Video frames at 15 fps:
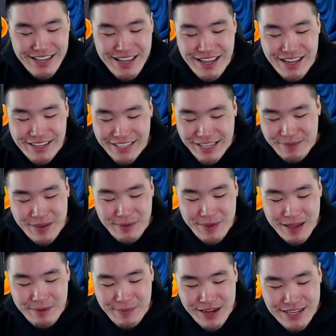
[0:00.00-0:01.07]
Uh, get big
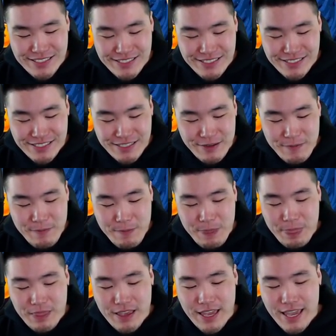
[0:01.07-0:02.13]
bad bosses,
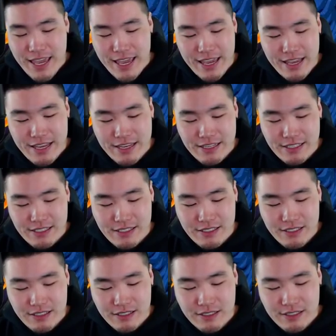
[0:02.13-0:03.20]

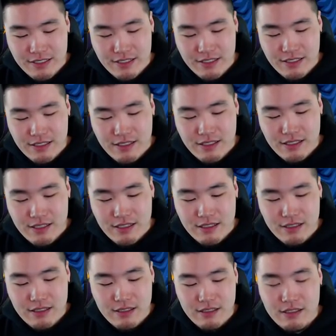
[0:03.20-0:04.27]
and
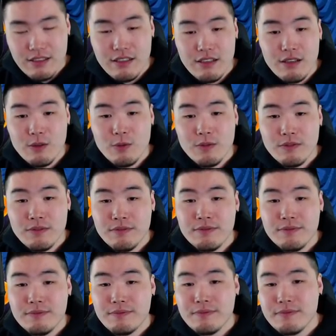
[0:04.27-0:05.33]
you know,
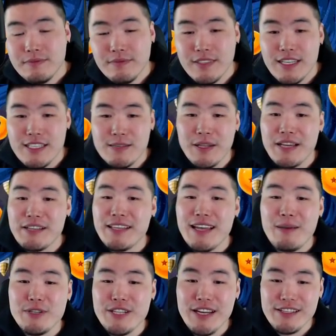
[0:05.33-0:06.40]
get some nice
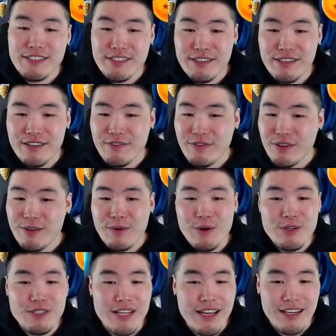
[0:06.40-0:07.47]
damage next turn for the
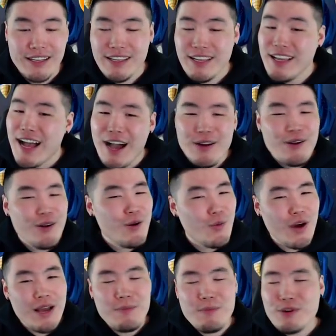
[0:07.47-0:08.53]
Bojack. I don't know
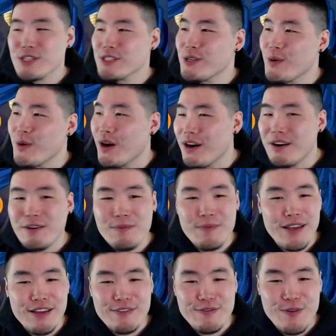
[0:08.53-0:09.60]
why I'm pushing so hard,
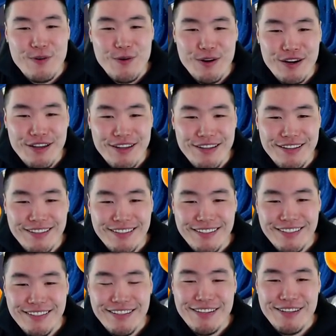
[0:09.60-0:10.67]
man, for uh,
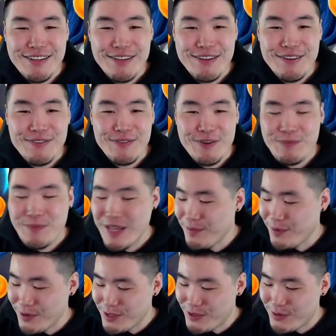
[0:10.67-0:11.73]
for people to